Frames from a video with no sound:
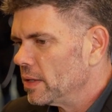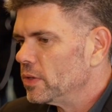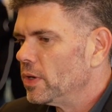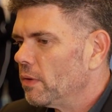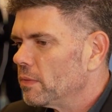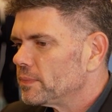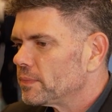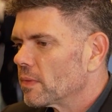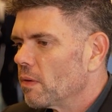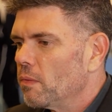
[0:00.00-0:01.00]
you know,
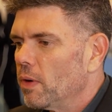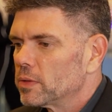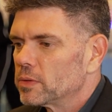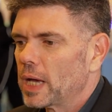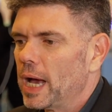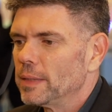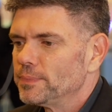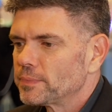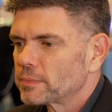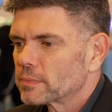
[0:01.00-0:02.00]
what,
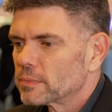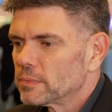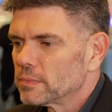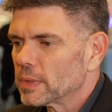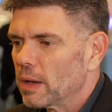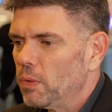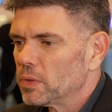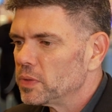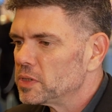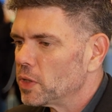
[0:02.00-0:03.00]
um, what
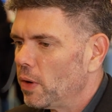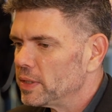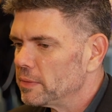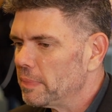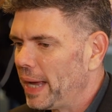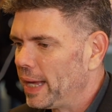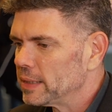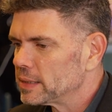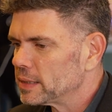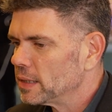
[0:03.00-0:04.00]
we saw in the
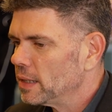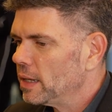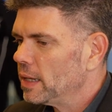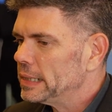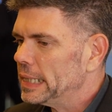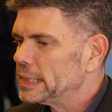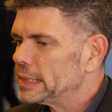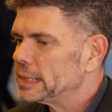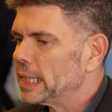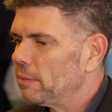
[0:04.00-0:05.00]
past that
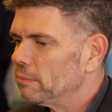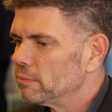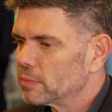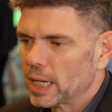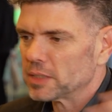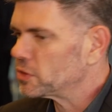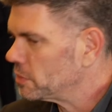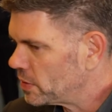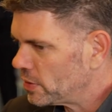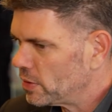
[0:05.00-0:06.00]
some
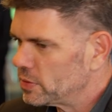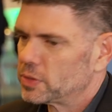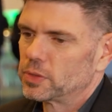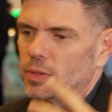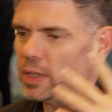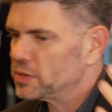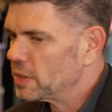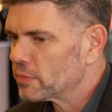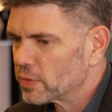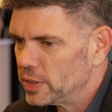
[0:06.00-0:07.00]
customers in
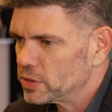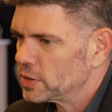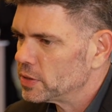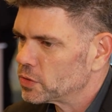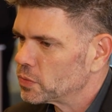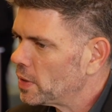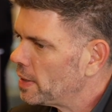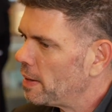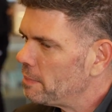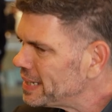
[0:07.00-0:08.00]
some regions were
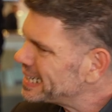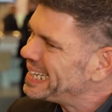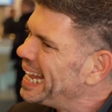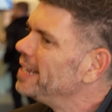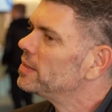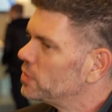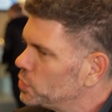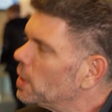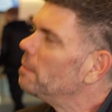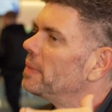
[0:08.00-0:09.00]
a bit late
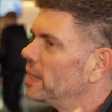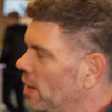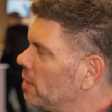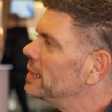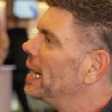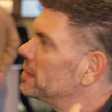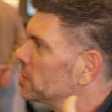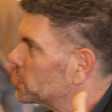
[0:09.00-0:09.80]
jumping on that